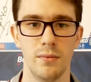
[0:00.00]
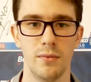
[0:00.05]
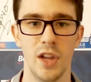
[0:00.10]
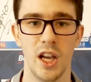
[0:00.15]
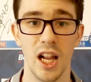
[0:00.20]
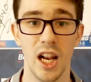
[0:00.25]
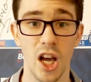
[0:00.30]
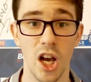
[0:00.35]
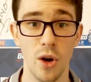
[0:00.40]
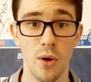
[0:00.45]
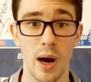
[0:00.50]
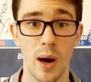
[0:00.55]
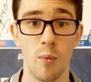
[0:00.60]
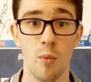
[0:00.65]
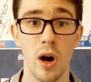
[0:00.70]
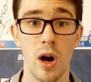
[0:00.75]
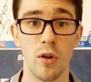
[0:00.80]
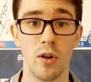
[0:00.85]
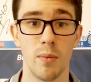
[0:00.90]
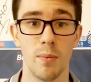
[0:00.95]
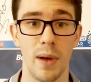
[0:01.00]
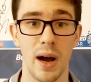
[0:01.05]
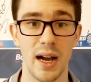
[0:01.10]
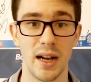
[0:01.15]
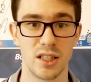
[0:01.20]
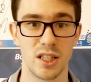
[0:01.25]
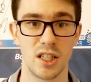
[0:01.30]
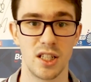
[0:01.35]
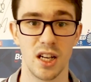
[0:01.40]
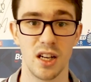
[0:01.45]
Hello and welcome
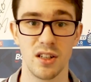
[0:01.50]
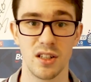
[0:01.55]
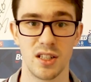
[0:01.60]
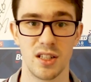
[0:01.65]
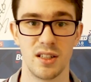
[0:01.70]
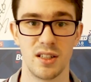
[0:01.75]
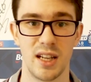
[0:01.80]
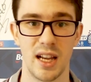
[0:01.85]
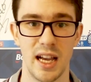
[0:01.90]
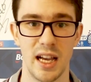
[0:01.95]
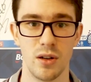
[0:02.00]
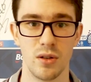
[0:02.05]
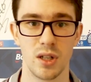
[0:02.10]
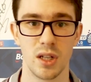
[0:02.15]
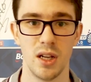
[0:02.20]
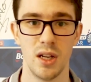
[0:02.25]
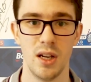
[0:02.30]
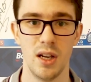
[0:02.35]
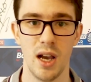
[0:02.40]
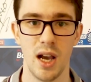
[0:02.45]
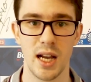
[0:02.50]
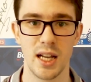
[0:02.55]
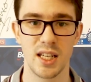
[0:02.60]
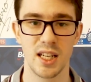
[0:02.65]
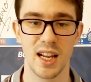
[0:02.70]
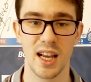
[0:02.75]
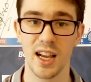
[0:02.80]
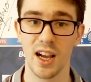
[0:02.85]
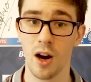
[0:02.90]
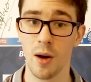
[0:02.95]
back to Tungsten Tales, and
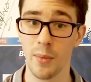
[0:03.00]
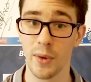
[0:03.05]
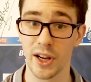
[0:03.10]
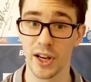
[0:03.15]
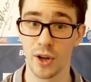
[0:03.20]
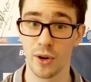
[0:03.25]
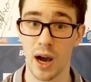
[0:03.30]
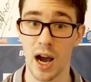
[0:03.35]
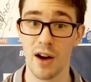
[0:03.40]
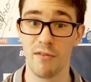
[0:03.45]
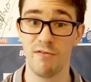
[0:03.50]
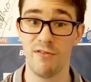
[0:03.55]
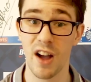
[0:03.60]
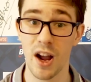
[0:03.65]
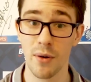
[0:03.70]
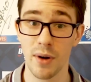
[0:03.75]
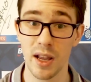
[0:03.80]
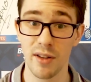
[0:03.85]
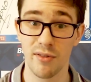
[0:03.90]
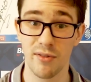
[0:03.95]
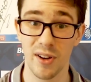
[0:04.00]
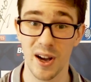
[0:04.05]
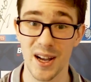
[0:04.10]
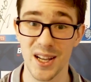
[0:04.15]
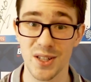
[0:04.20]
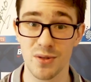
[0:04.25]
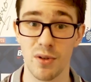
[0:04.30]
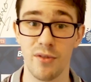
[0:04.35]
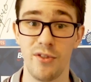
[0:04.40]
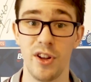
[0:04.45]
today I'm bringing you our very
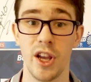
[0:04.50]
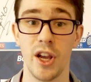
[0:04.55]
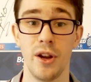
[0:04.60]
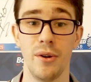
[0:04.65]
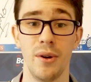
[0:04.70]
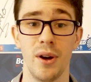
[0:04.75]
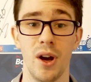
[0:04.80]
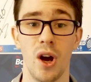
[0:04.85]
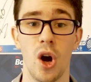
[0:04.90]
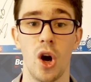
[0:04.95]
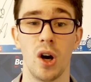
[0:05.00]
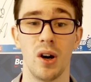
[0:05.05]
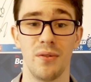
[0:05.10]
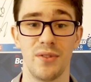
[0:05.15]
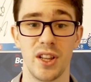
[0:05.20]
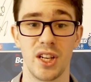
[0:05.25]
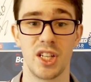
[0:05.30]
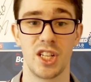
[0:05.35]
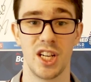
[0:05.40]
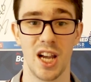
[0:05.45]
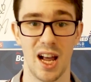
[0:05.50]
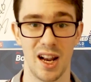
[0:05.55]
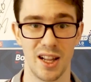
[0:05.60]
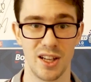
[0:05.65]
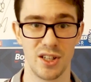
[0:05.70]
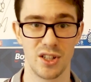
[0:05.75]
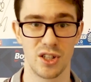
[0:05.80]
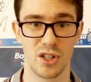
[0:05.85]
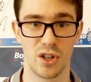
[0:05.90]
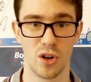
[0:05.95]
first review of the
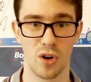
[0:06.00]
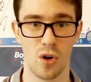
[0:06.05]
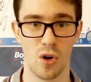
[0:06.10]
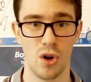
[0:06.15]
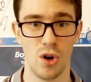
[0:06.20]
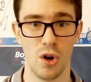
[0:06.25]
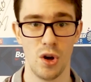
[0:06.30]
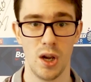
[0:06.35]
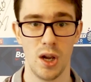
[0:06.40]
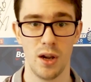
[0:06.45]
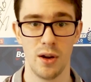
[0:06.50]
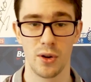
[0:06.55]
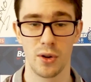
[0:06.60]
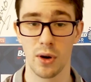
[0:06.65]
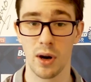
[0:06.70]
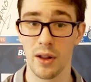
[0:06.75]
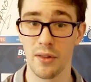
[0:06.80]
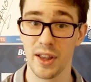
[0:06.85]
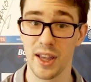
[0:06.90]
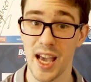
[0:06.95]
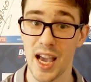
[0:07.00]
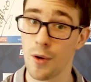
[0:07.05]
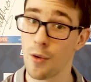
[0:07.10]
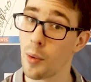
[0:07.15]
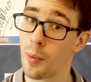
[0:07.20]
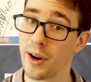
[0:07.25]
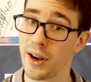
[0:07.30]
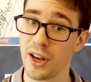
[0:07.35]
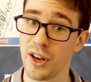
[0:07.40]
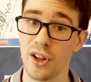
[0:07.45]
Challenge Tour. Throughout the year
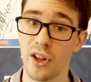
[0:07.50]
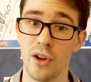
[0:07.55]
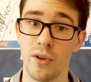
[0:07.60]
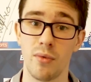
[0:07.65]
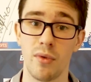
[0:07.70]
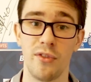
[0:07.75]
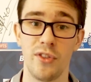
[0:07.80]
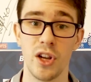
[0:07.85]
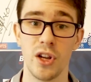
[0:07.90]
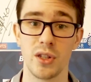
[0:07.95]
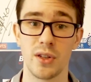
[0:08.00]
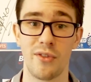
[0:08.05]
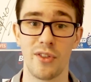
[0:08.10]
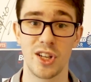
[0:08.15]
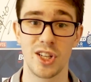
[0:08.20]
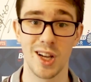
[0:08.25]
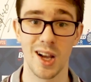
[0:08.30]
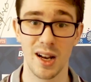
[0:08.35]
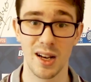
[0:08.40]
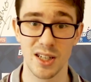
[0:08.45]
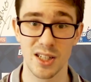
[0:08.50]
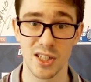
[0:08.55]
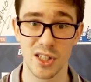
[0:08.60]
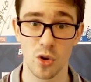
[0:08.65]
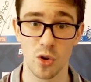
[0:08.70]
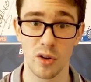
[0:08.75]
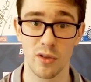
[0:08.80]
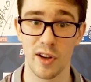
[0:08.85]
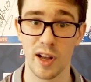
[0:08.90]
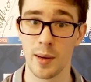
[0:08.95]
we'll bring you reviews of the Challenge
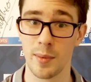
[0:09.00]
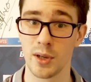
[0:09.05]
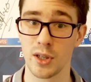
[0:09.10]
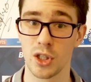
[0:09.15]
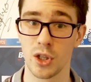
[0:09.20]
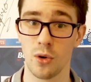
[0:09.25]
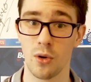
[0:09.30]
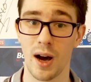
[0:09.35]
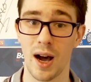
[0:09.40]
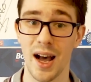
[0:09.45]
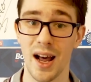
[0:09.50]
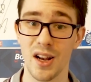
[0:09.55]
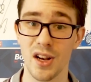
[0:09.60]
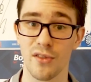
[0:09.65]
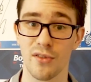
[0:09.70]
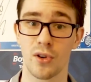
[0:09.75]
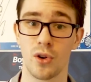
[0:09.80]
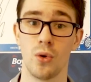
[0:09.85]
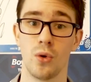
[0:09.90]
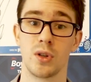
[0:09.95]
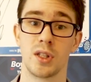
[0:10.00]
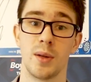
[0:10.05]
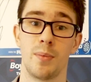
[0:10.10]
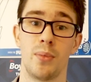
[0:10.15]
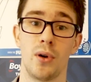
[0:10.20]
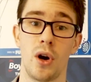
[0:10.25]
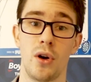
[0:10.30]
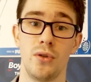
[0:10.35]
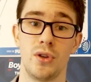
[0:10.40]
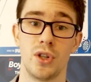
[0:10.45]
Tour, Development Tour and of course the
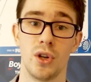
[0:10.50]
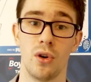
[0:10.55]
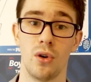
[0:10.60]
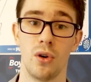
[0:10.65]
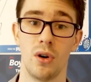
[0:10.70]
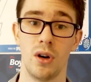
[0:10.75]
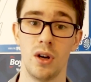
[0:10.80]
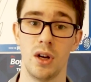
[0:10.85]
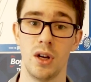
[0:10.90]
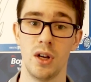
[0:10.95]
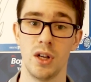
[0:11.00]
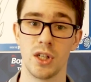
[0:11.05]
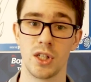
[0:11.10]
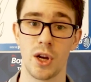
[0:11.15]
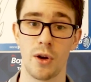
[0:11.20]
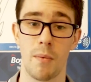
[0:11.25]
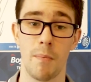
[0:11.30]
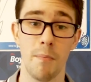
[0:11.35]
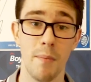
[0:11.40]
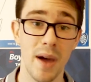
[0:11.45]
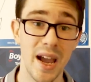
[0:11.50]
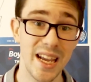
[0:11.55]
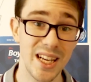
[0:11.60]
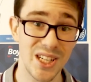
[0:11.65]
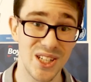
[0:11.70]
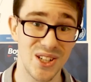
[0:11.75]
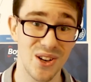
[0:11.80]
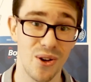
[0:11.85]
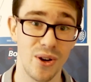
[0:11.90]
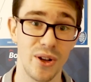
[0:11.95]
Pro Tour, so make
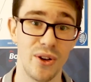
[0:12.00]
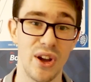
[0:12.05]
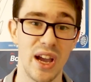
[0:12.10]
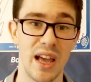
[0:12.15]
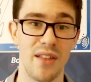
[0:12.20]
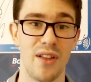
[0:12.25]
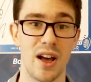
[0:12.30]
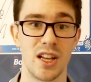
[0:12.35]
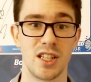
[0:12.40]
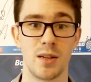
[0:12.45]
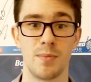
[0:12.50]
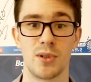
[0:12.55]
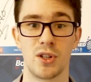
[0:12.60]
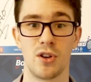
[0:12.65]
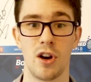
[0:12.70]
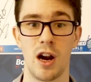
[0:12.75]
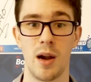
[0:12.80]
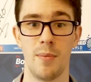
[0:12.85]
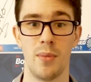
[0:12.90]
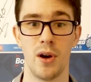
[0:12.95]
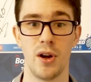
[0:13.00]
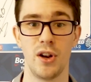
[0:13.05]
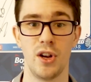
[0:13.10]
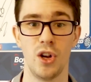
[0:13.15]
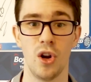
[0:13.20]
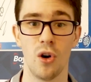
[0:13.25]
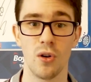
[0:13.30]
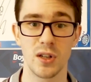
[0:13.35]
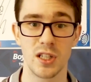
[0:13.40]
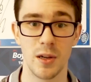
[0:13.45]
sure you hit that subscribe button
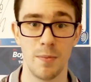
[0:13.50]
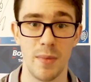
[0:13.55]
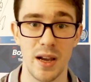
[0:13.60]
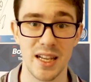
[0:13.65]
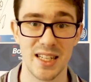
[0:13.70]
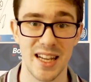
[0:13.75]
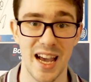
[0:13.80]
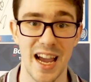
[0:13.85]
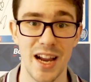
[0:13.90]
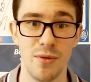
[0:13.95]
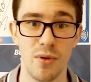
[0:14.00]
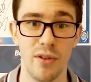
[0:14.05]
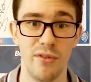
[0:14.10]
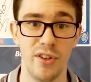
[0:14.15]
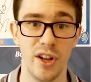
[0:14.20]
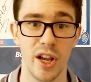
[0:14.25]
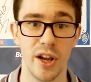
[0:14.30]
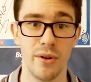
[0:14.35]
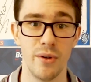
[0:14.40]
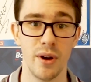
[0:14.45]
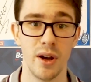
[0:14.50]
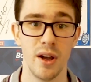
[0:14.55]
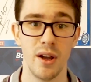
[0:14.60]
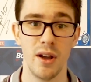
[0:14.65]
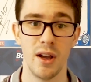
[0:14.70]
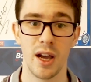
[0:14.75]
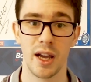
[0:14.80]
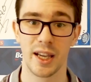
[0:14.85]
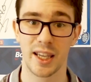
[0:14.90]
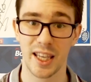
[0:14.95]
not to miss a review
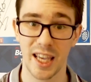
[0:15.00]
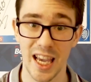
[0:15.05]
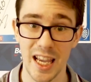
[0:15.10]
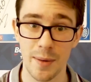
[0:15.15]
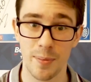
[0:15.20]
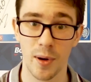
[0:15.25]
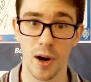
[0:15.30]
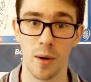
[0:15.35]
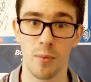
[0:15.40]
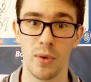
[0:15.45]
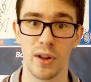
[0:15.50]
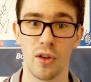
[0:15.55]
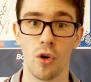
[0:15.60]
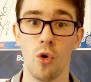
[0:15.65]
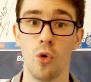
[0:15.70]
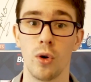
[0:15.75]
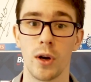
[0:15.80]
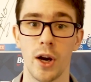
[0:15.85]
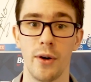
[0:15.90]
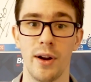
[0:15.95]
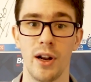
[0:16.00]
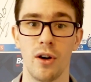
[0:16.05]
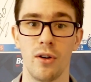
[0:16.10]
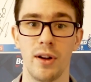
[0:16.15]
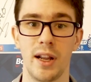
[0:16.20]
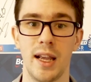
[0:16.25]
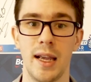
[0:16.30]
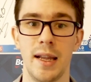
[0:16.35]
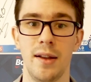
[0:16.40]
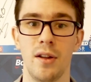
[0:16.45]
and keep up with all going
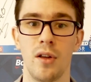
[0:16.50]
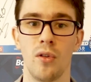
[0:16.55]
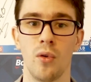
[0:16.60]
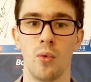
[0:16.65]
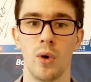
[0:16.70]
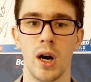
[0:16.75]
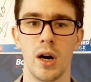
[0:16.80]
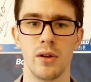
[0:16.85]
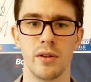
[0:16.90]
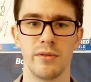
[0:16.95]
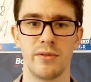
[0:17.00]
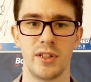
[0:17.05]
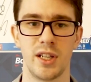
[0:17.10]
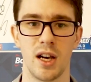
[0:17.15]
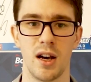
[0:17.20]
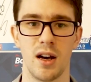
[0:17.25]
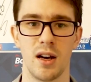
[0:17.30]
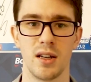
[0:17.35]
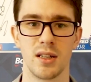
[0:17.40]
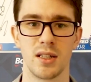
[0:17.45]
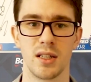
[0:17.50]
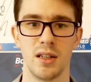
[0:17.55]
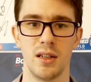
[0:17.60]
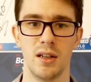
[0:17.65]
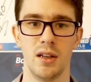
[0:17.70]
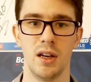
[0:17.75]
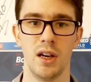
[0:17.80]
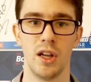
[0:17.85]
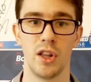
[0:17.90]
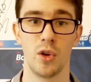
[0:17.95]
on in the world of darts.
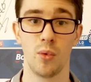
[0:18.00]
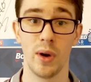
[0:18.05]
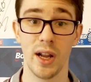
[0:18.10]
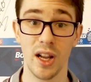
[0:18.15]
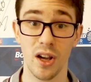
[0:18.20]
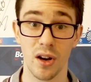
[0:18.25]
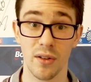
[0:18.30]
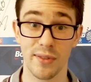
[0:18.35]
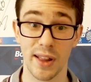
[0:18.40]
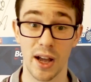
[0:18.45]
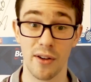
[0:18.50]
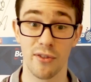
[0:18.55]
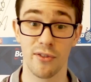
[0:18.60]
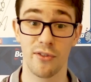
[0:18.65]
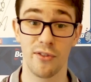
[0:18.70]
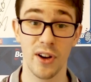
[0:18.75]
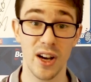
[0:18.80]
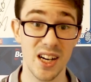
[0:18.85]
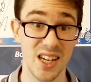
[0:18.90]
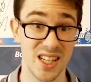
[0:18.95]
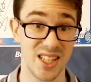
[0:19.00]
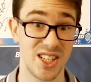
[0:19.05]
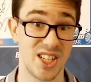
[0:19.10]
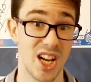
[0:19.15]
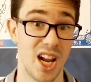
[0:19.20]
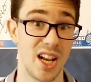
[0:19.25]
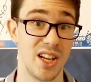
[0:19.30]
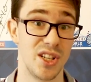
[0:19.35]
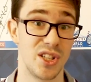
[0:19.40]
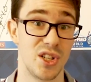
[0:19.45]
The winner of that first
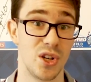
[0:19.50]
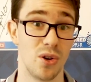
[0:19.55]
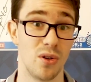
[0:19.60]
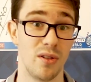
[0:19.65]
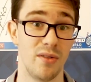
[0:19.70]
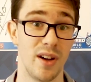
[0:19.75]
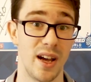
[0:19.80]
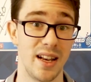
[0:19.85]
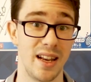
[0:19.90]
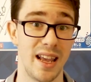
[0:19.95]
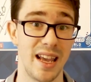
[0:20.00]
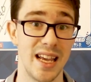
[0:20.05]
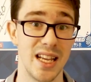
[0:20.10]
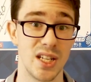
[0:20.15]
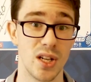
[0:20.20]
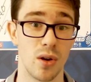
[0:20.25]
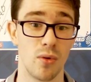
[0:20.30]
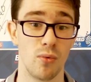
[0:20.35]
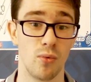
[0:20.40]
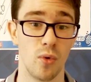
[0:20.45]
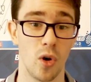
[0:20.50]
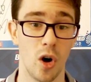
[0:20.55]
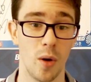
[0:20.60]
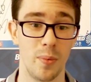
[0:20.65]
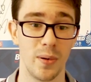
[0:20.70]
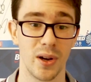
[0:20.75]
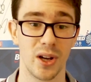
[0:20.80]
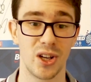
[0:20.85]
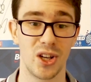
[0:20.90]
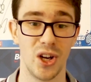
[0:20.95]
Challenge Tour event is
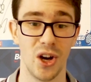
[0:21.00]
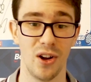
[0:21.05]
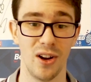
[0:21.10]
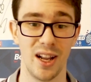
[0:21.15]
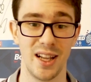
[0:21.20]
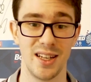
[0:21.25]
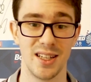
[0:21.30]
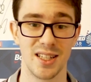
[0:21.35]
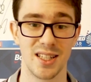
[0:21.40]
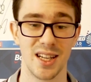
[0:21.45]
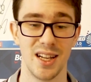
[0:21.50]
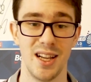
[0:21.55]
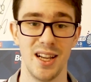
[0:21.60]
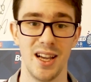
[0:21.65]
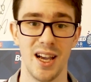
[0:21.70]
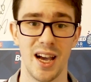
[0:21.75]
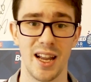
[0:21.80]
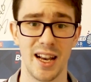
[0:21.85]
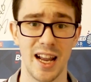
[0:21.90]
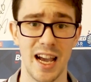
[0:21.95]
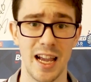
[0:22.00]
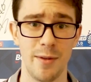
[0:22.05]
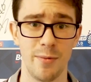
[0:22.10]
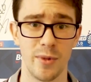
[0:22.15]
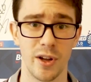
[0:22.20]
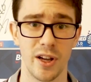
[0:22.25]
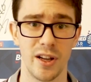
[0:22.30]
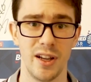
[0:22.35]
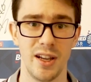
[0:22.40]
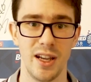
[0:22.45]
Rob Collins, a name
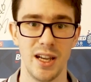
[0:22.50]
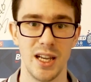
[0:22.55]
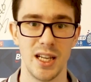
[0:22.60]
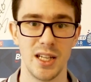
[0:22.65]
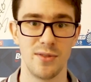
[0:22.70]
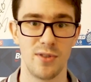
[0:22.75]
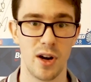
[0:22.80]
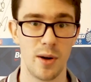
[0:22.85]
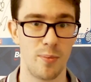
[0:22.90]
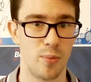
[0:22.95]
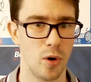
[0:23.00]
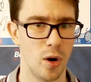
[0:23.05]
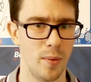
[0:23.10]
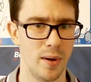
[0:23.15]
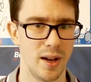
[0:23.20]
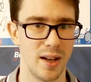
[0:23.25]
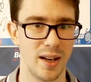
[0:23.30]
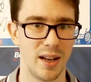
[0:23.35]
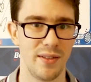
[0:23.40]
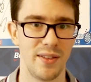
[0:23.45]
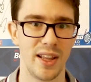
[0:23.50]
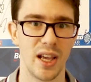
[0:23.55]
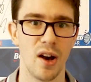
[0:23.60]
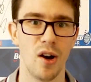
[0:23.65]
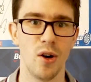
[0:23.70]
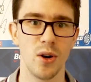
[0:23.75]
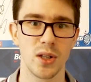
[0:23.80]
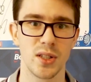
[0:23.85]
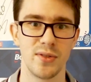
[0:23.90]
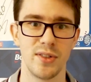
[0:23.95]
that is very prominent in the
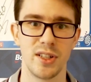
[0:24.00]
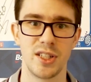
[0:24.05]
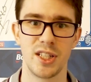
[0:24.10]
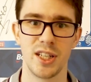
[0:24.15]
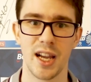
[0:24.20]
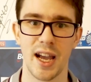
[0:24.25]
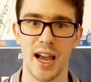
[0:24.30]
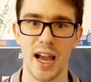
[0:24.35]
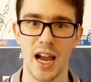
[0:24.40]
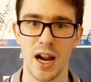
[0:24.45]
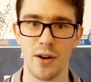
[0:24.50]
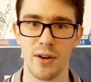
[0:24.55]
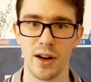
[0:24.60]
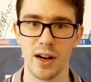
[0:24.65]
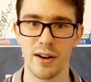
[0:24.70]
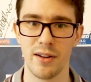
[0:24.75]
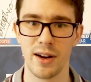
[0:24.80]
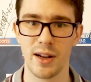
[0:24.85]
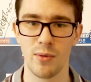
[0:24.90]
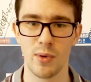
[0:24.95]
Oxfordshire area.